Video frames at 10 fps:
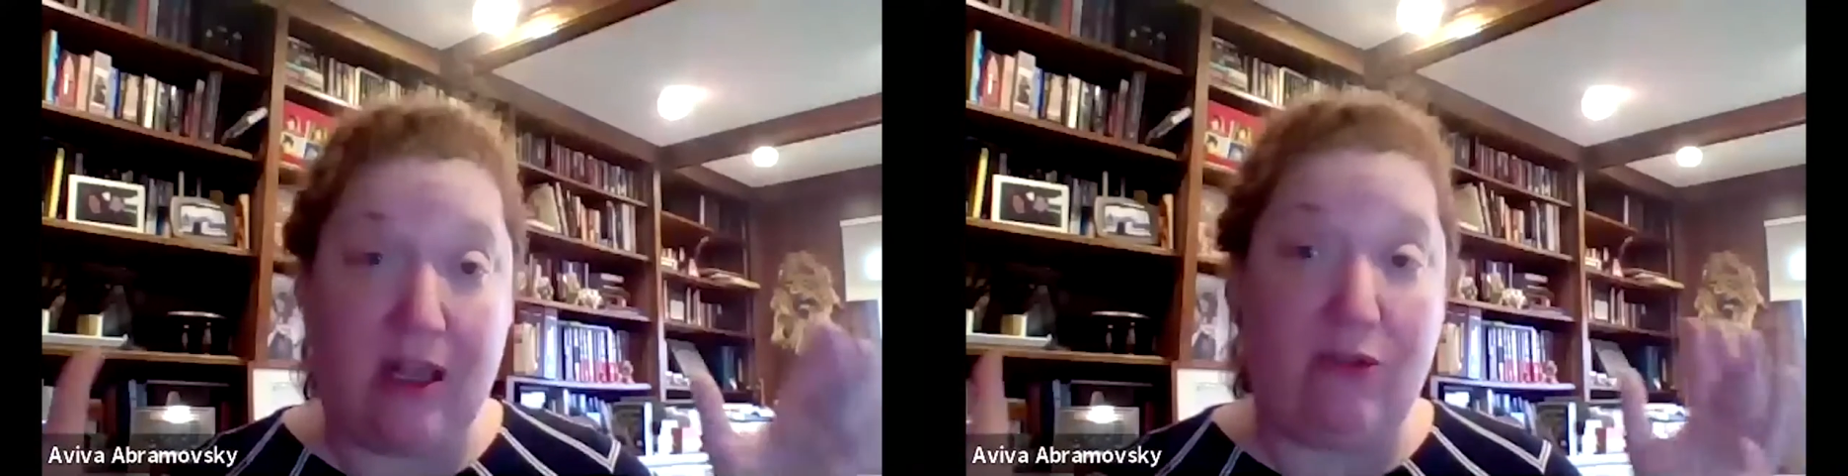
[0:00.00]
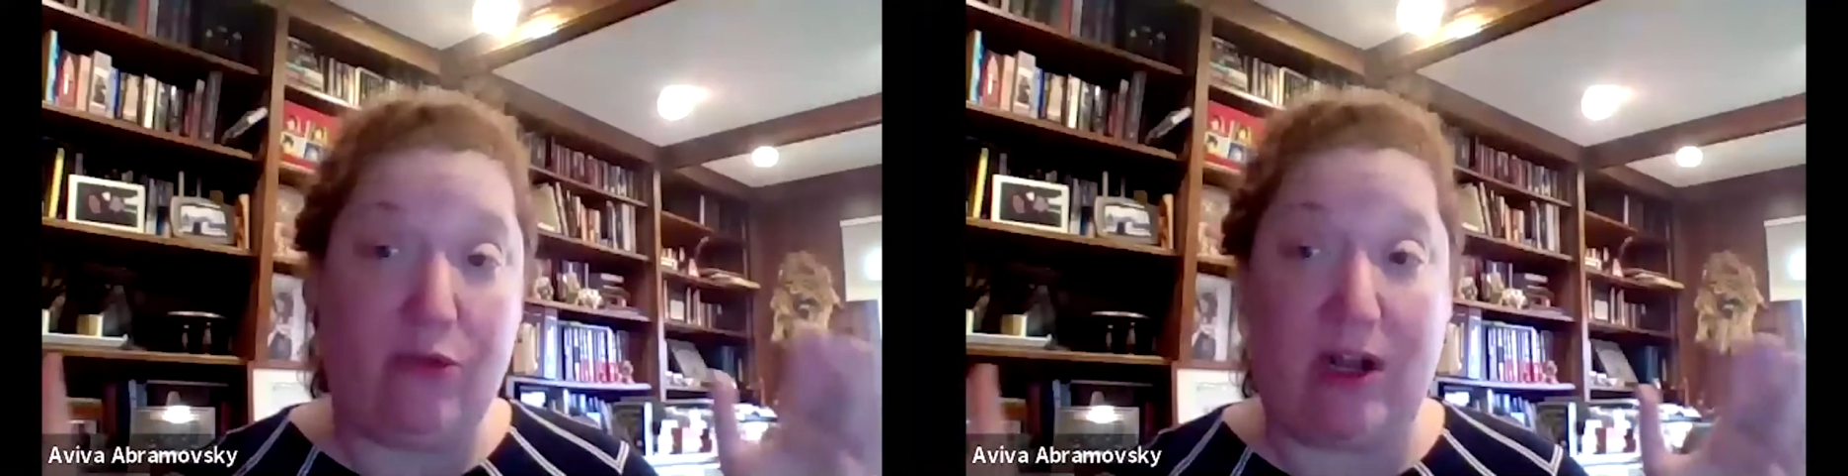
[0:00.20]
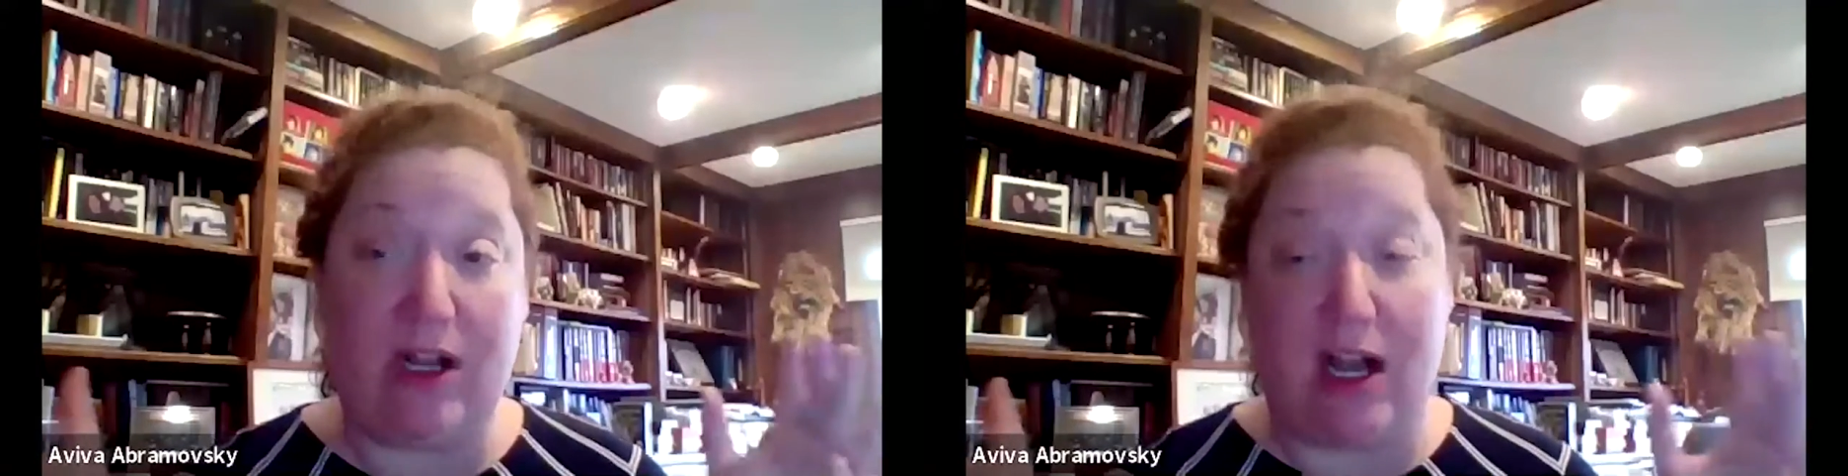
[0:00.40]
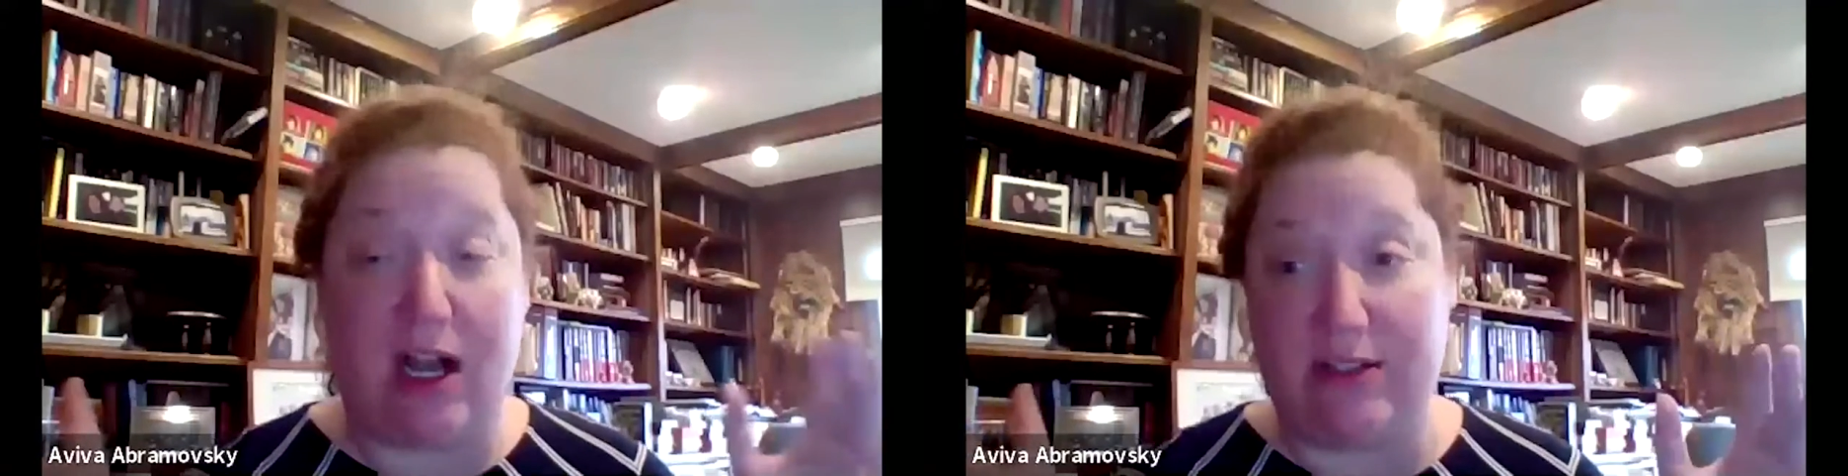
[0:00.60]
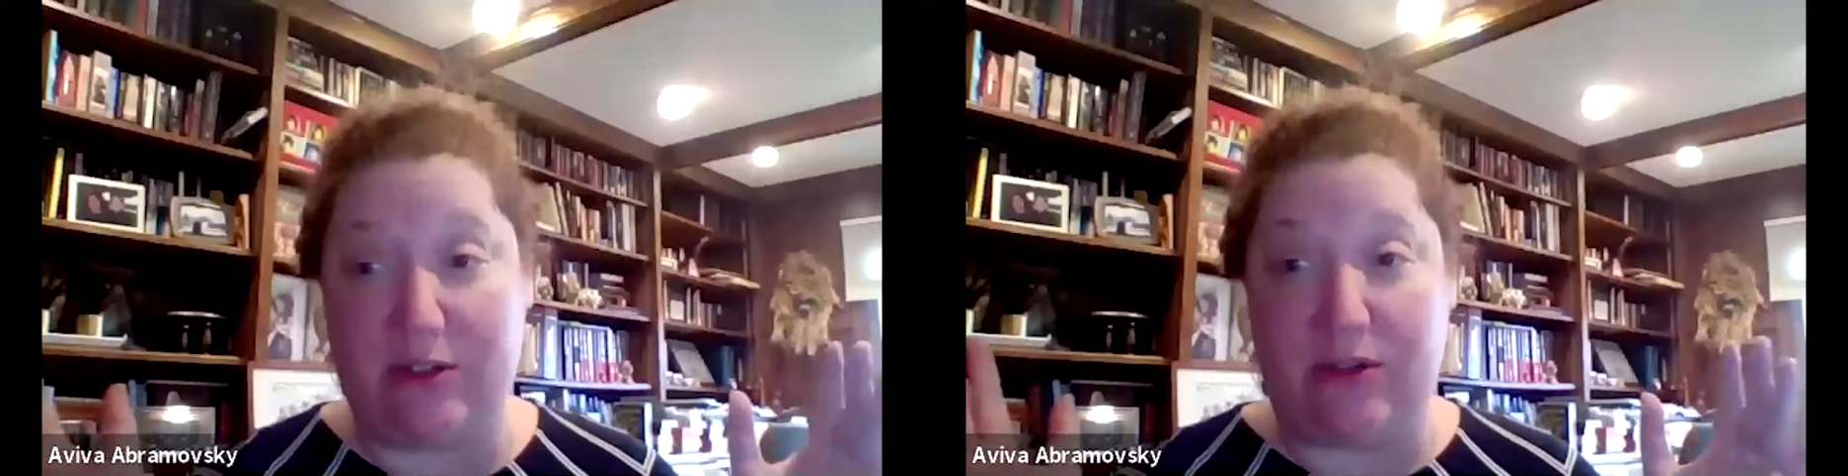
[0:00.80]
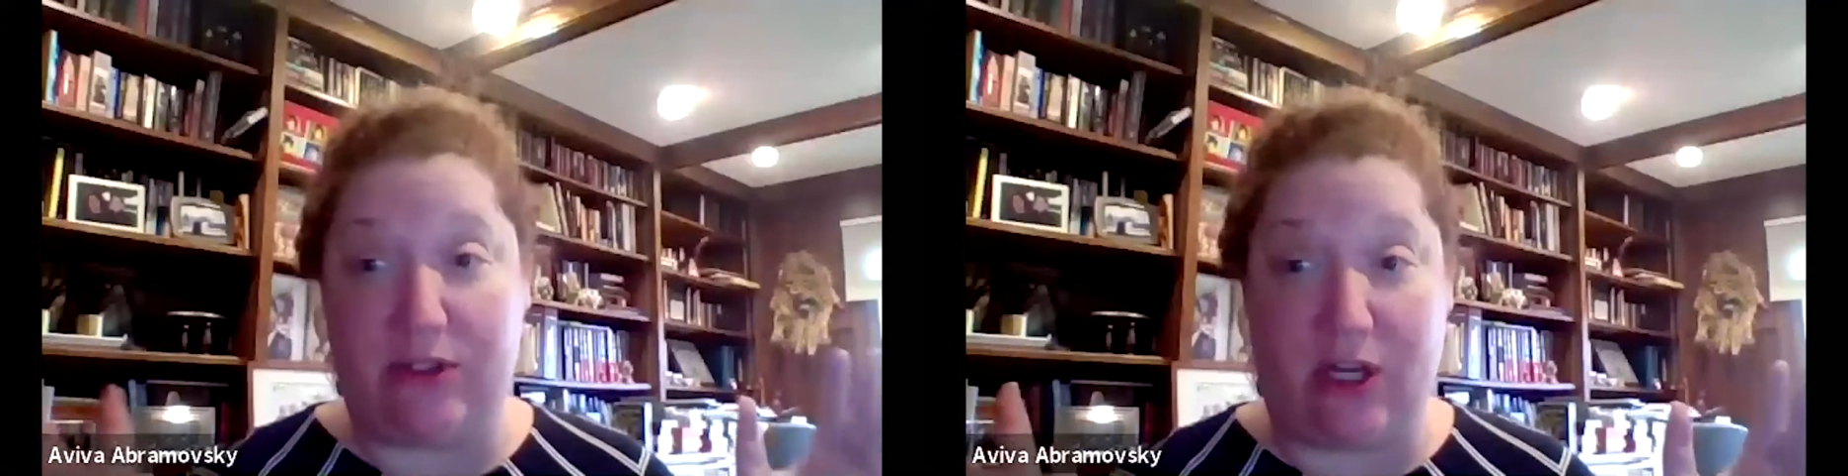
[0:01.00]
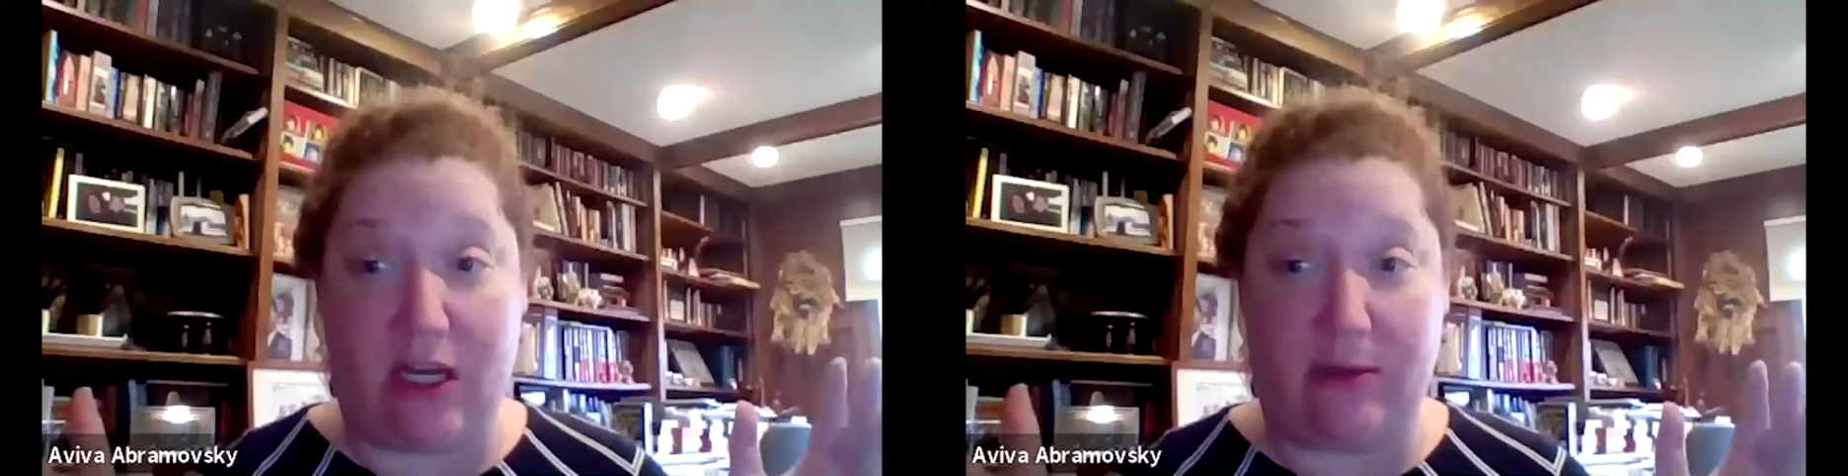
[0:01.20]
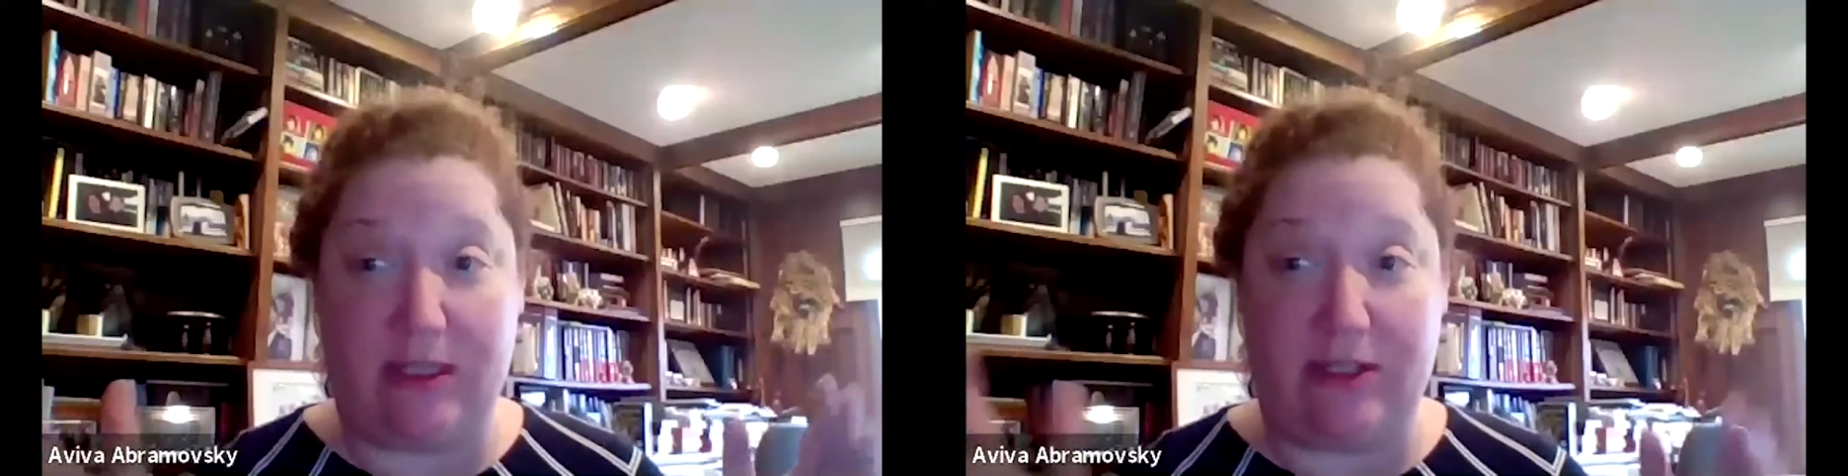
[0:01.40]
of what constitutes
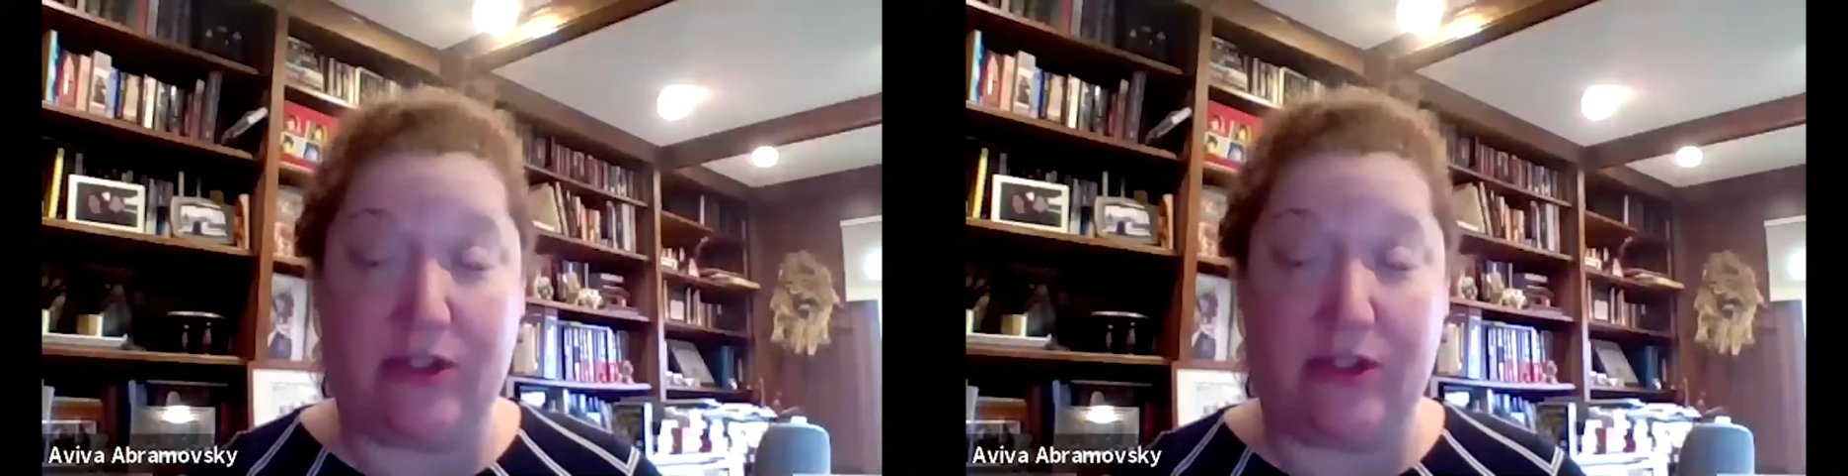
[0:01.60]
autonomy.